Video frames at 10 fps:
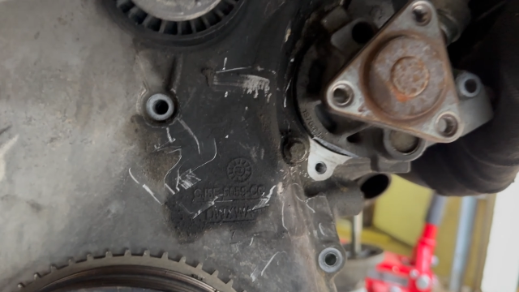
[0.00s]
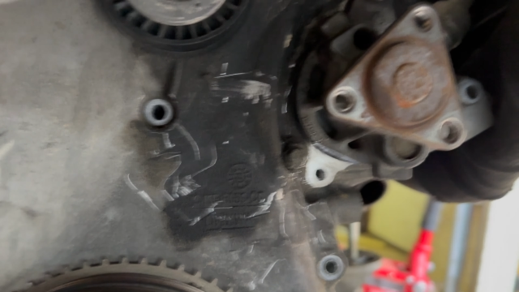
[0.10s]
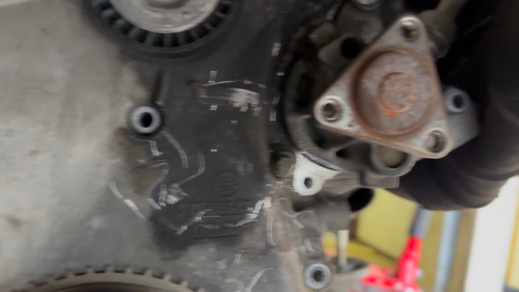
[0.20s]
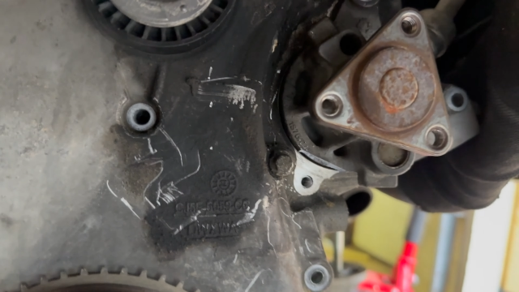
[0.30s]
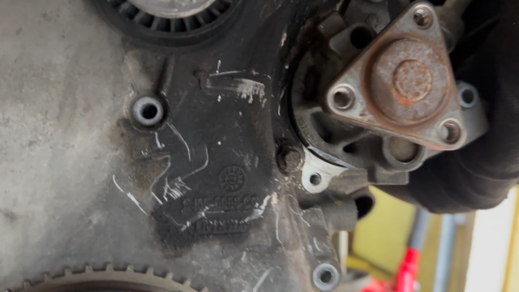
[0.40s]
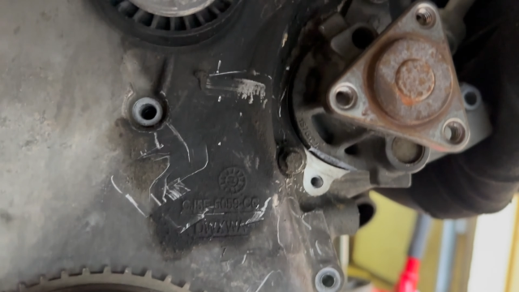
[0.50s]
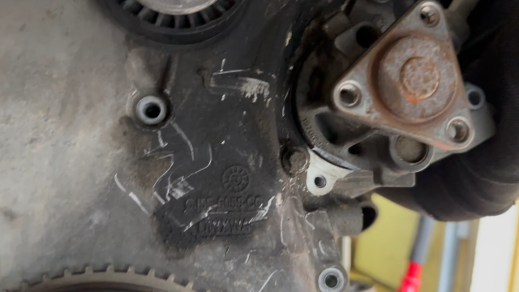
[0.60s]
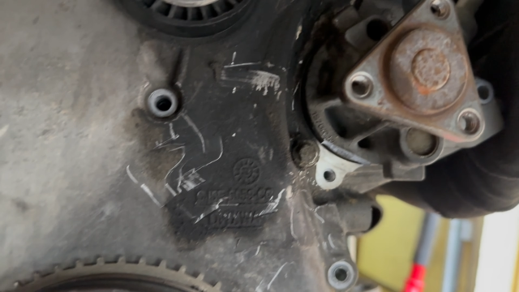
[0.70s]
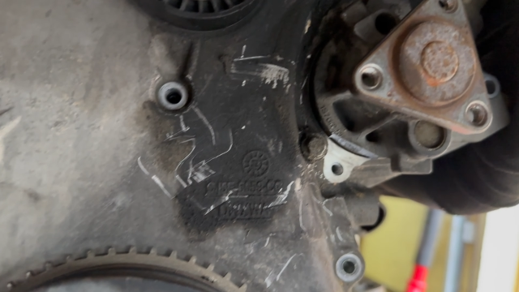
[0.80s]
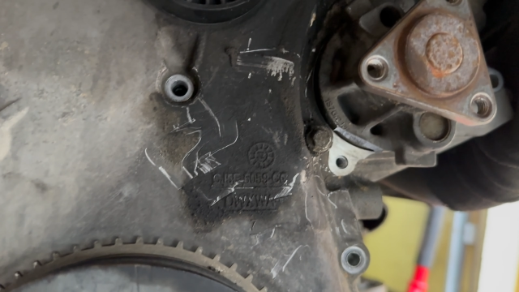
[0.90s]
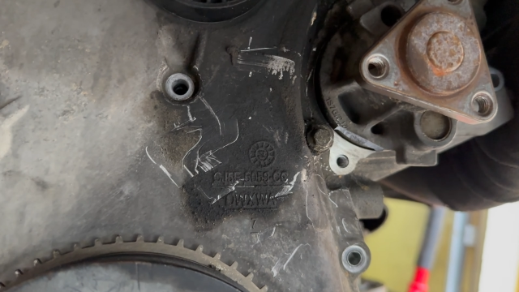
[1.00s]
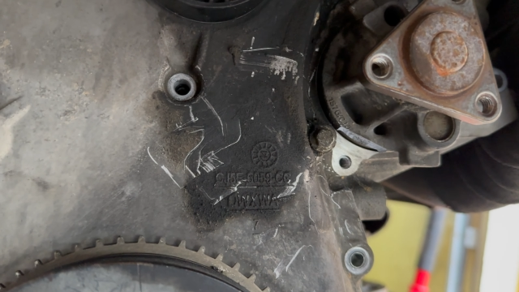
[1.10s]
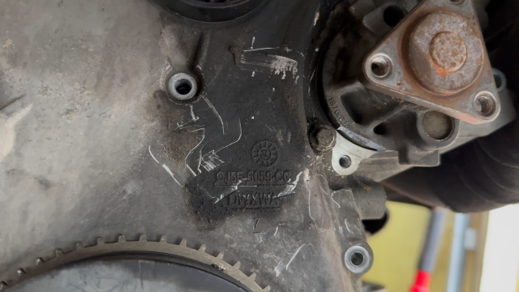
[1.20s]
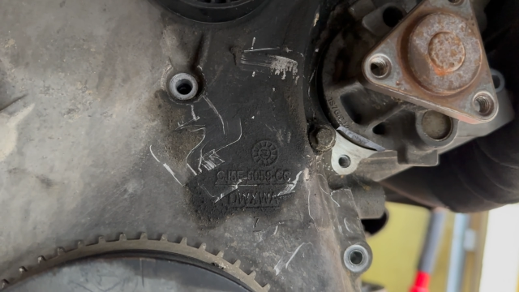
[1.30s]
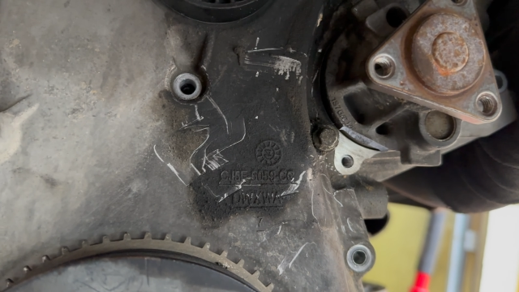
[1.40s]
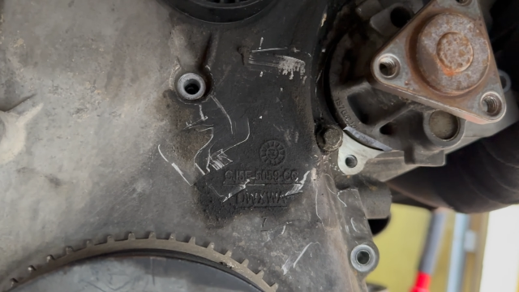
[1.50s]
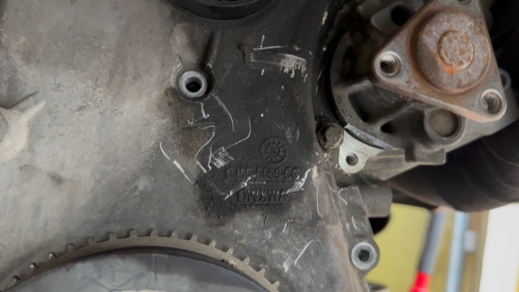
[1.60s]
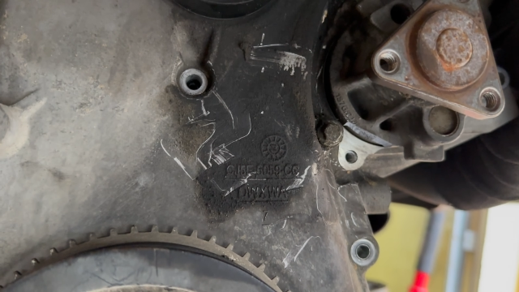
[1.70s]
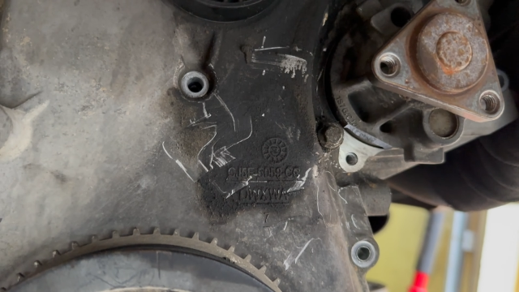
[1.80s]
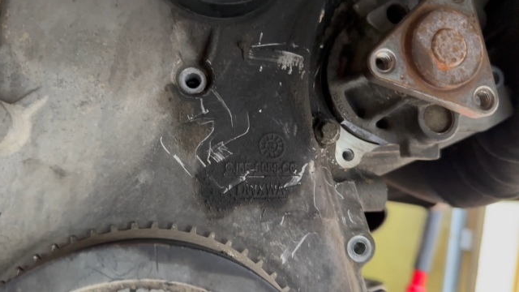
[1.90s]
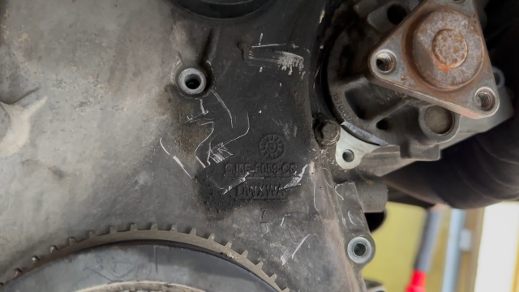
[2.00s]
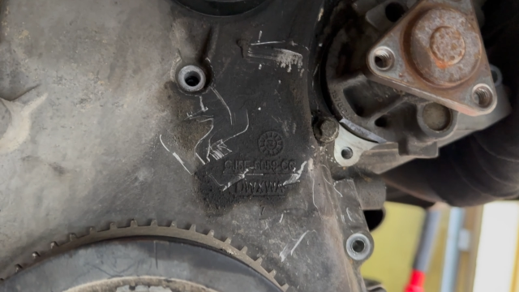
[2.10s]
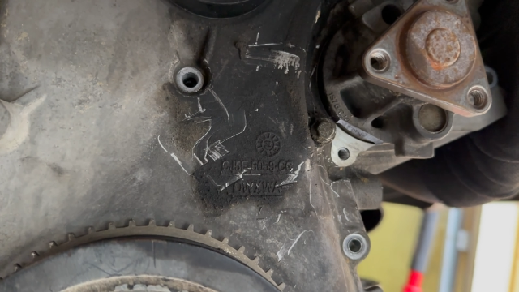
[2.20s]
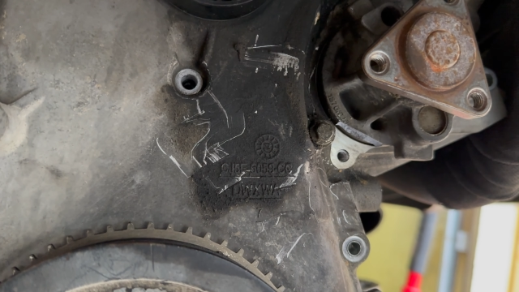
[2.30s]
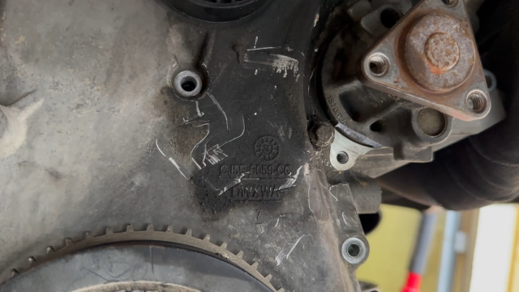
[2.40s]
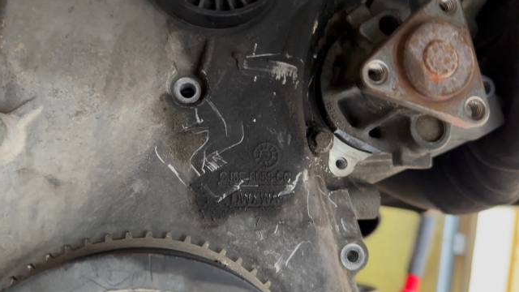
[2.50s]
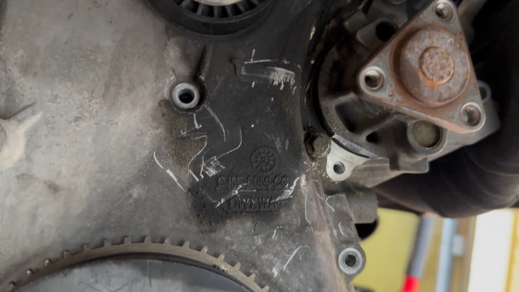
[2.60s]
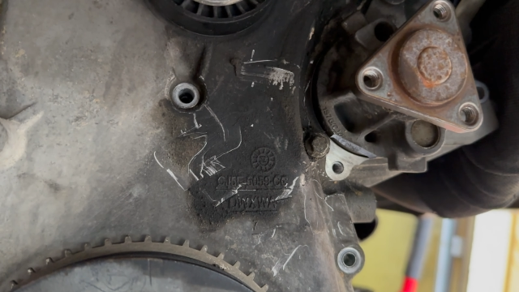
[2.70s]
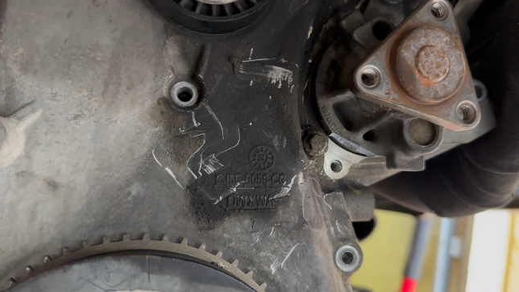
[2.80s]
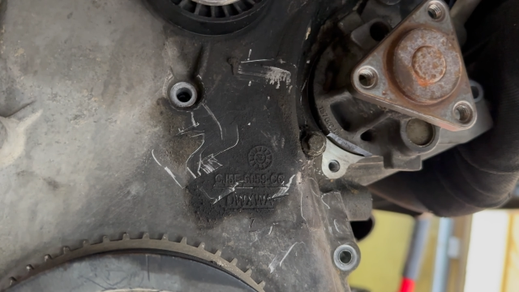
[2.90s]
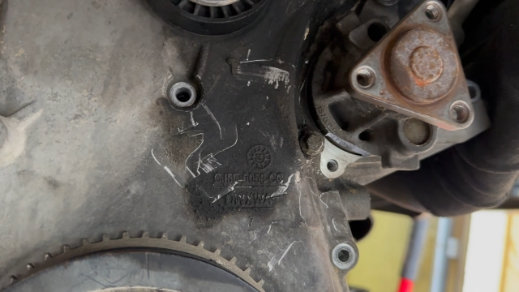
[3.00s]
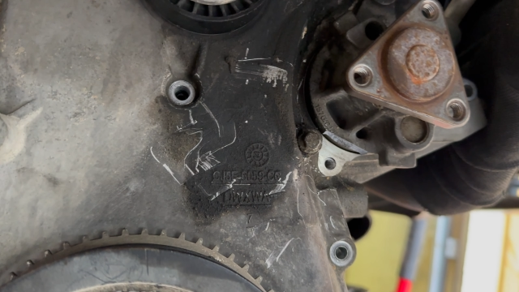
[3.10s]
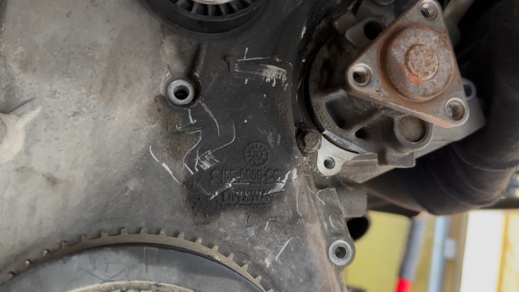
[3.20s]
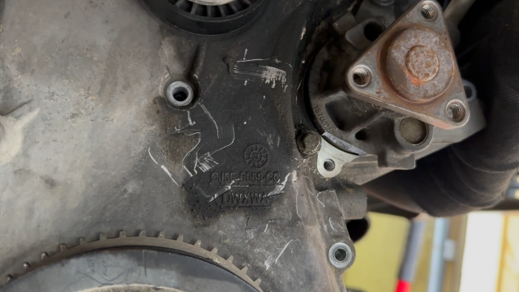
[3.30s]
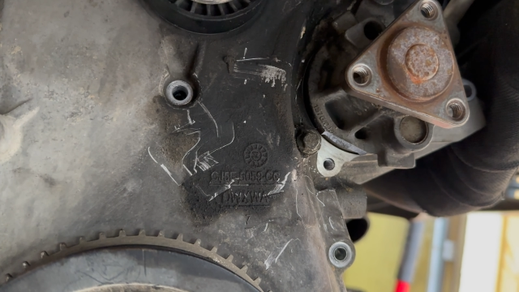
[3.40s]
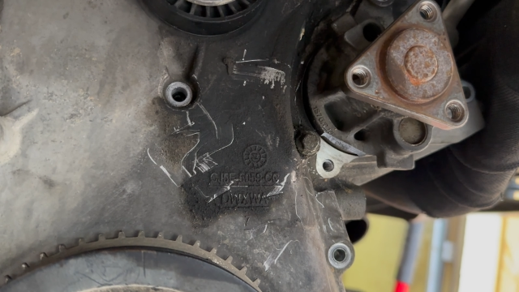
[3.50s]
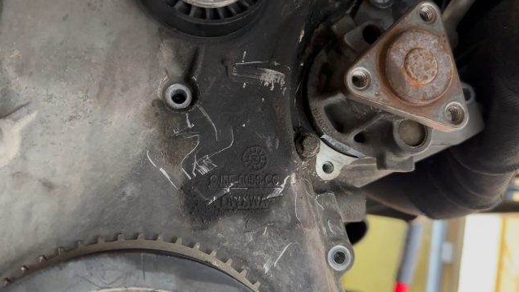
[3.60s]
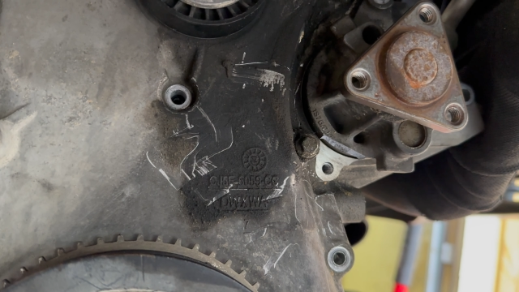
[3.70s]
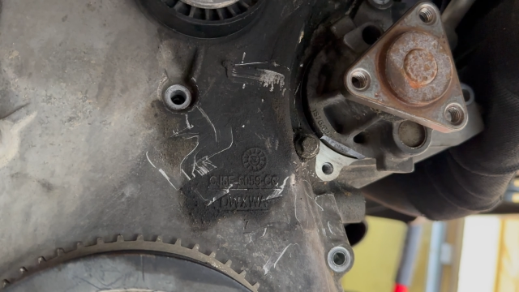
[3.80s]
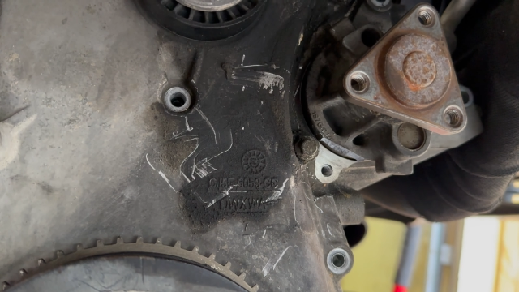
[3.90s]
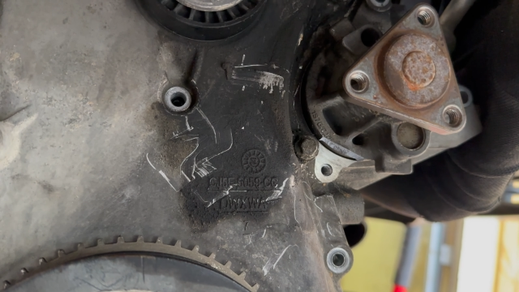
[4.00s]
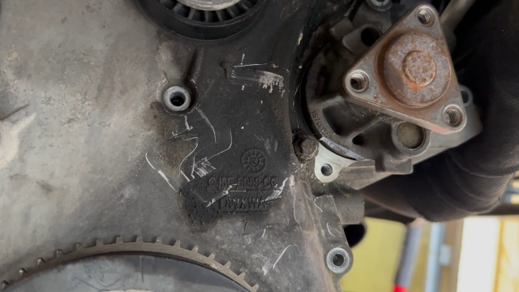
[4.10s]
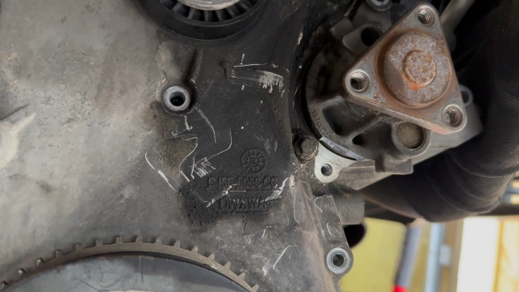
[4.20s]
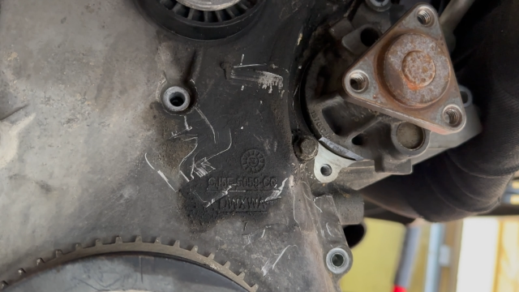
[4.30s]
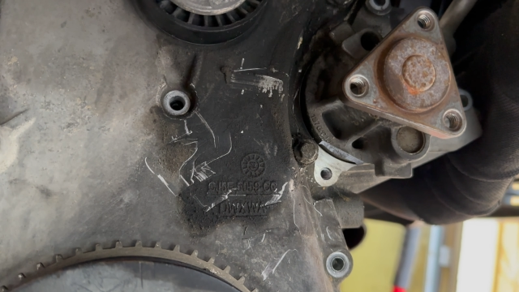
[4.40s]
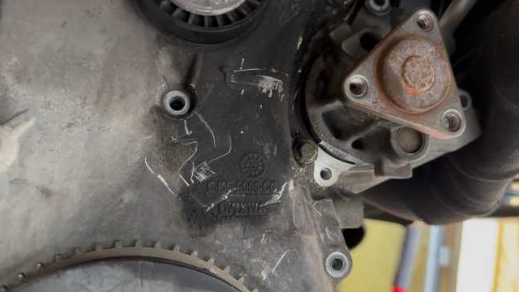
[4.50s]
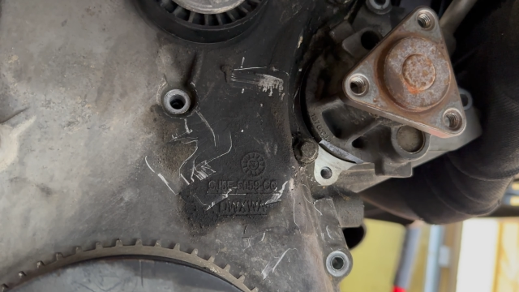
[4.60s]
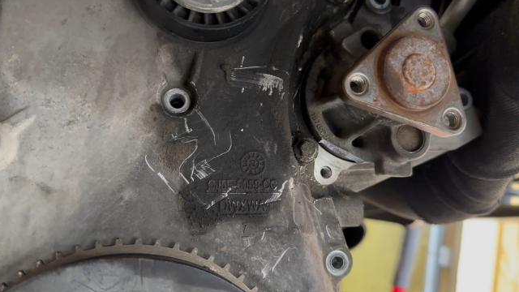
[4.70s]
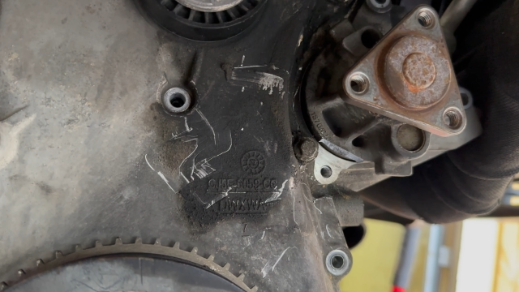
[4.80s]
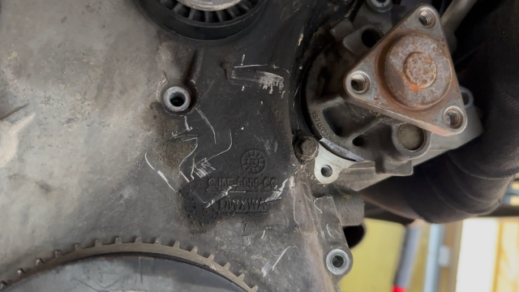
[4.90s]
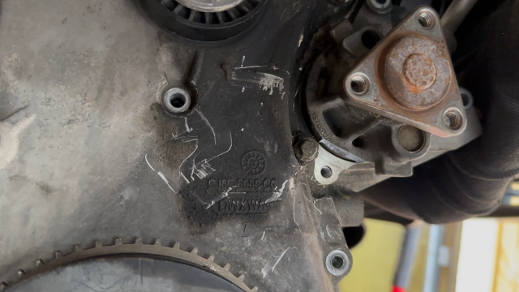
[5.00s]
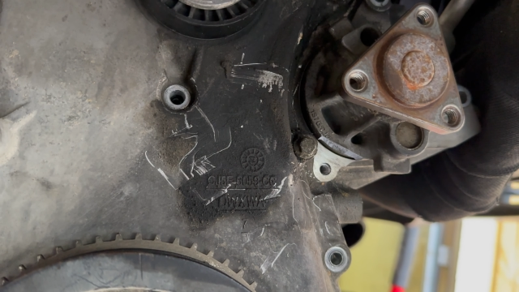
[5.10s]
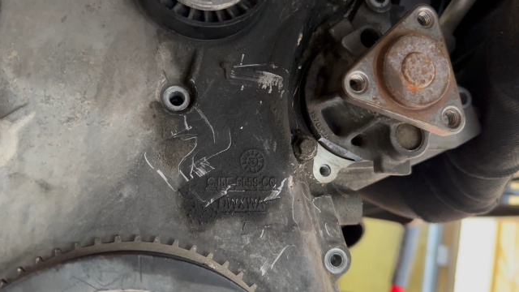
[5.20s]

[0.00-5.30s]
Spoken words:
(no speaker visible)